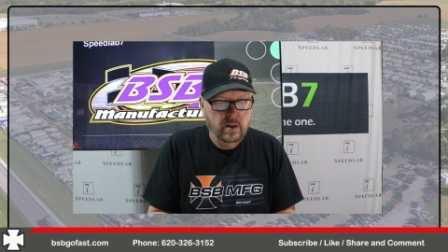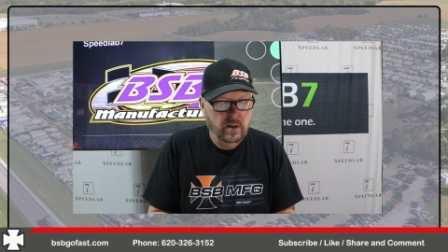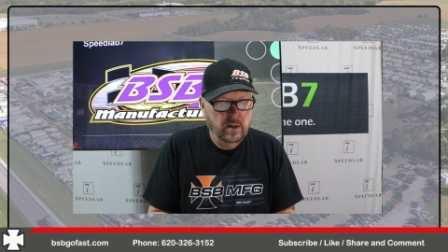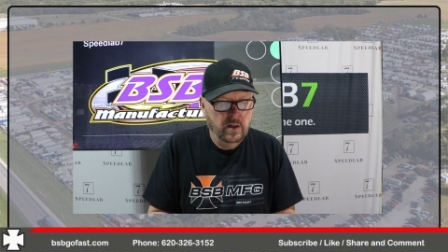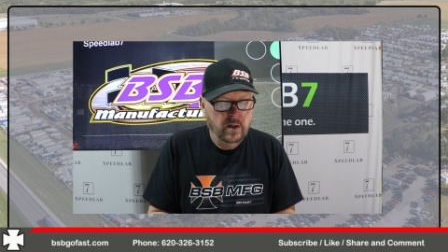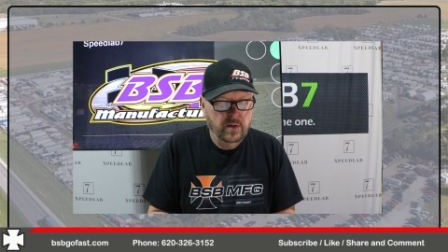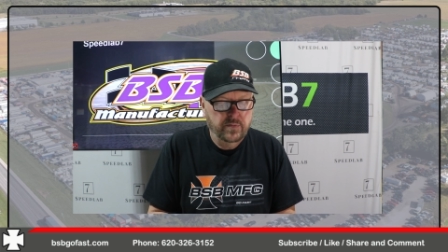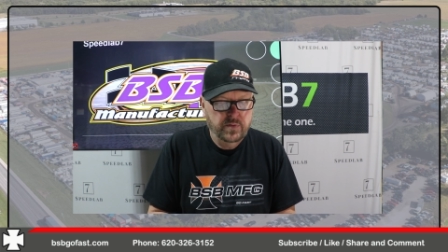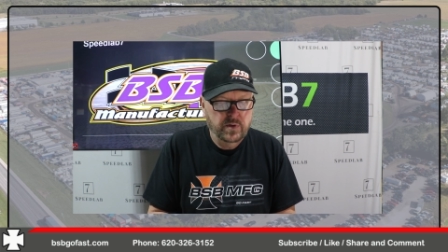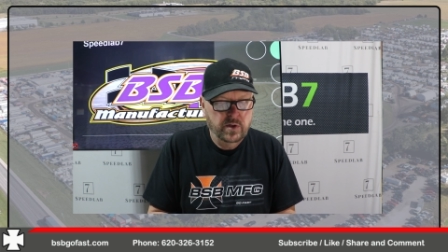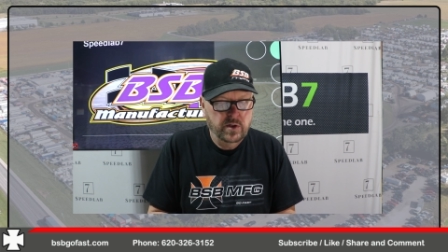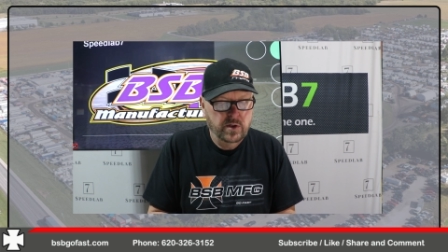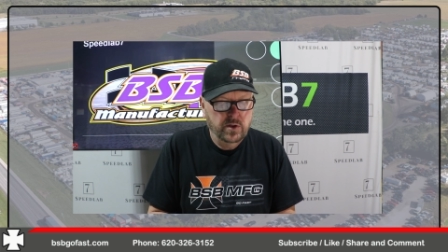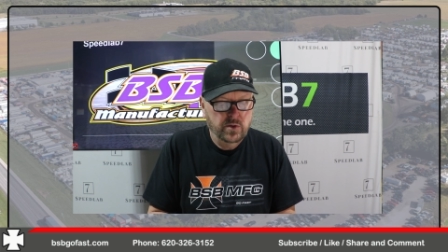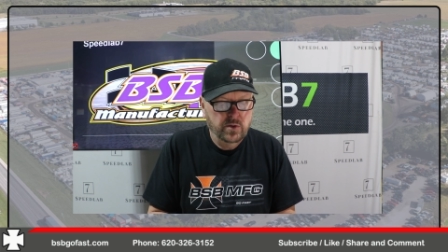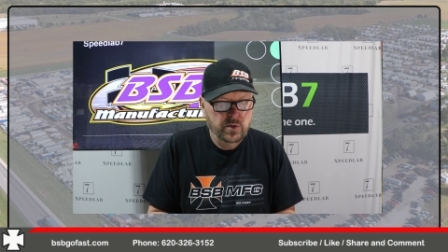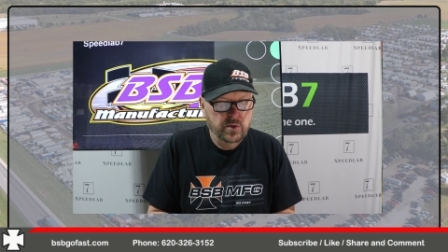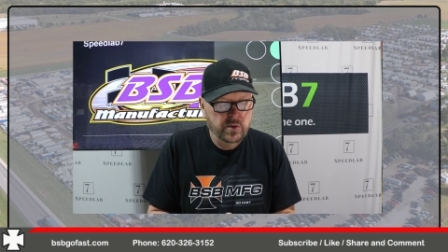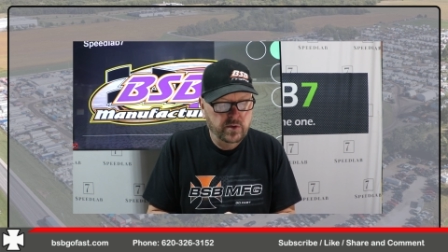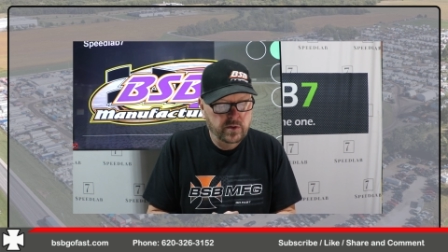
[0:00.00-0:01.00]
Uh, if
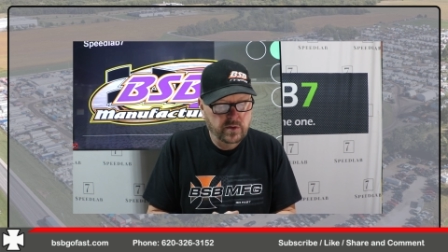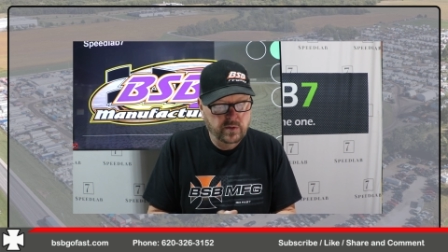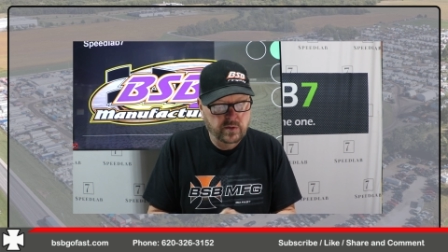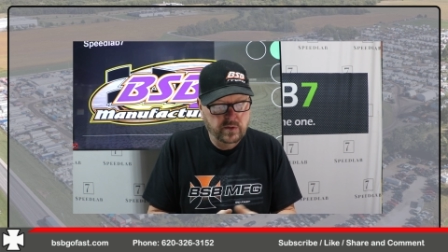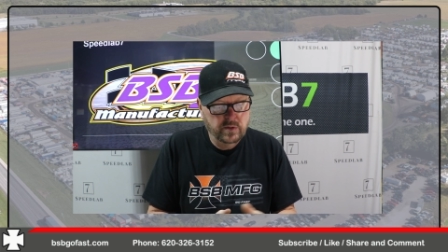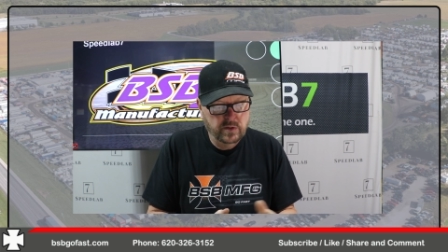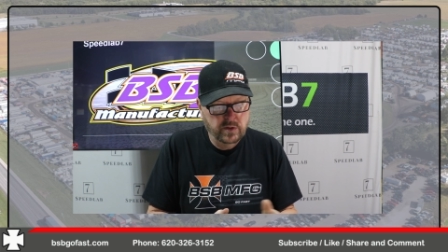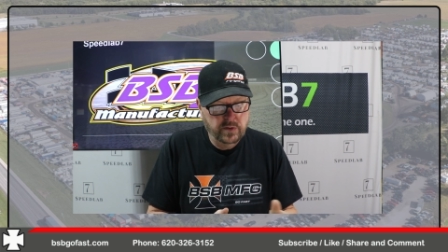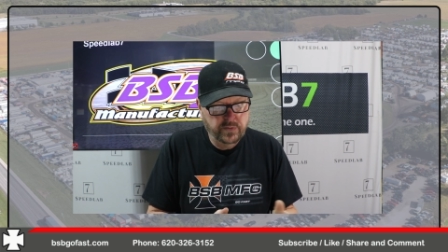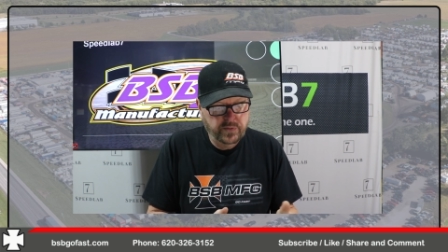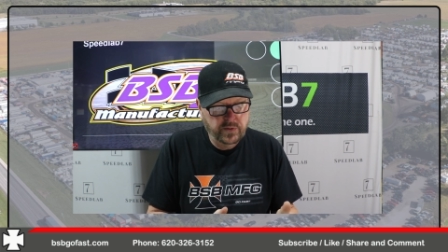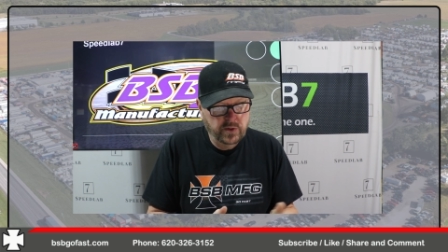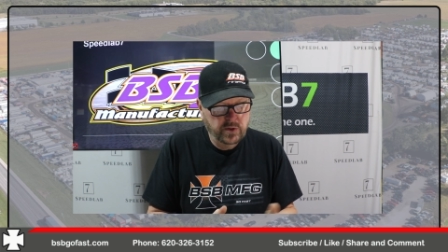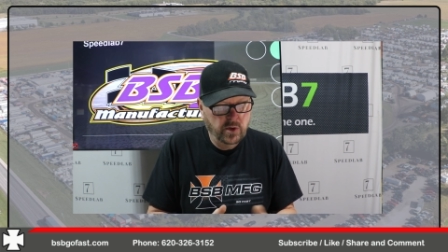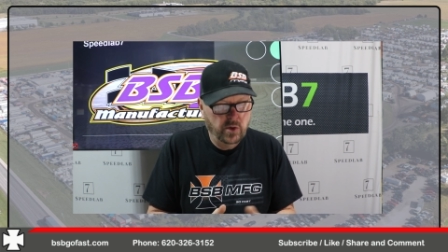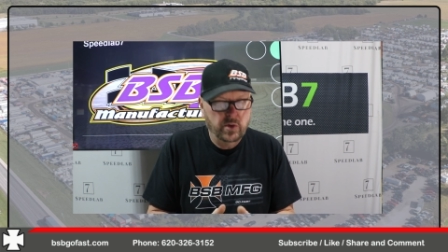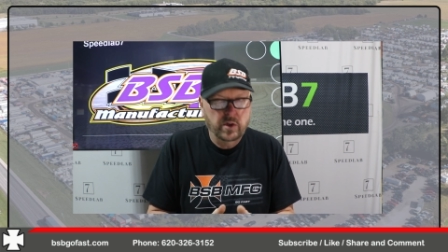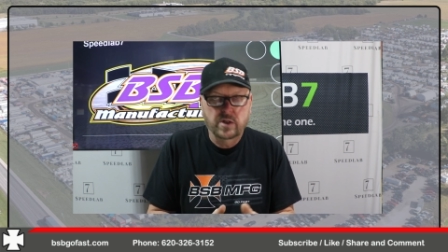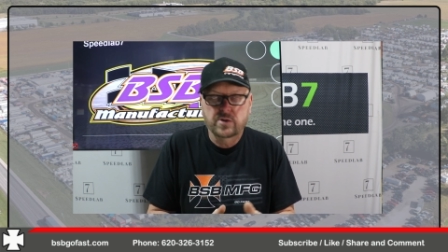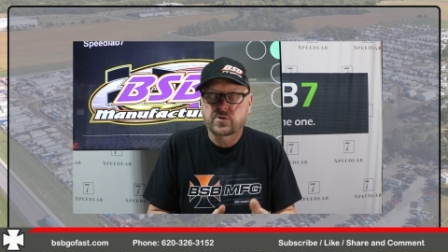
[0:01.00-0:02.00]
you if you
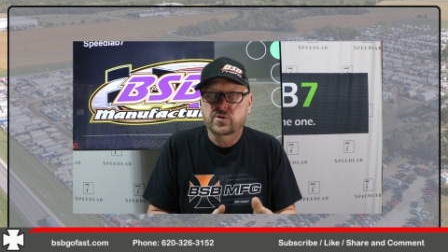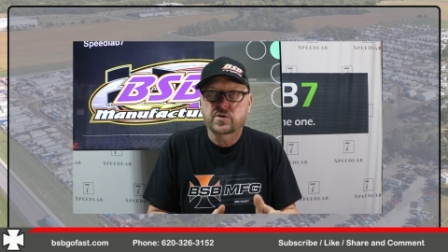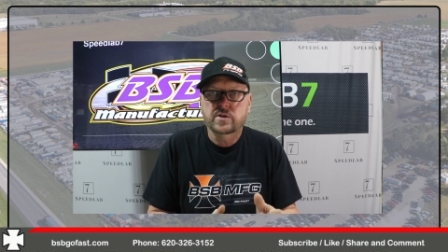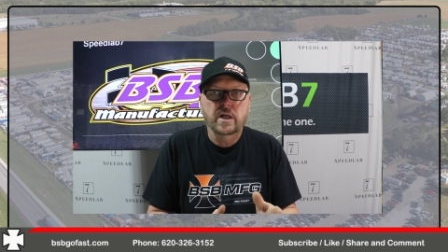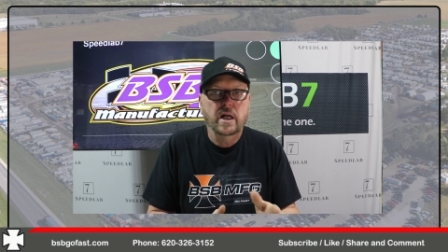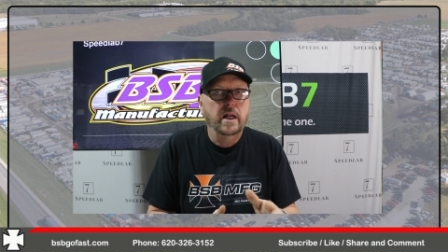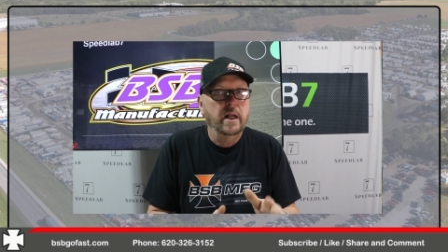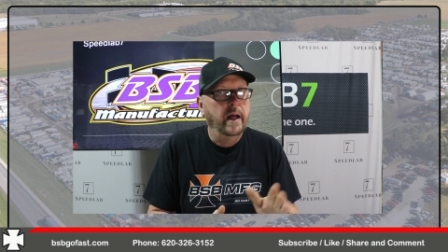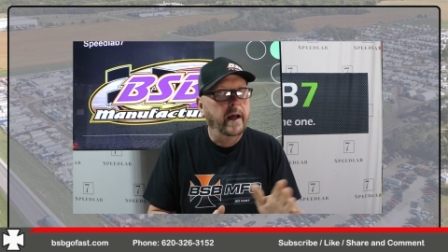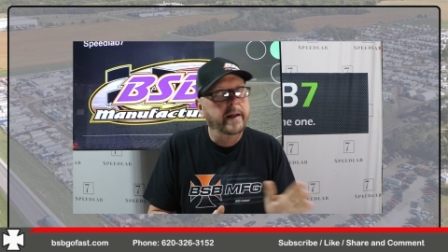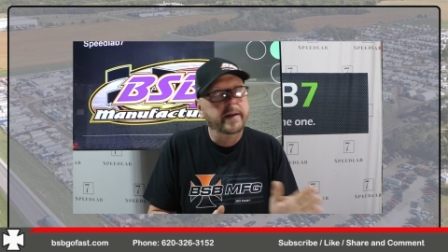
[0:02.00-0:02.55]
don't understand,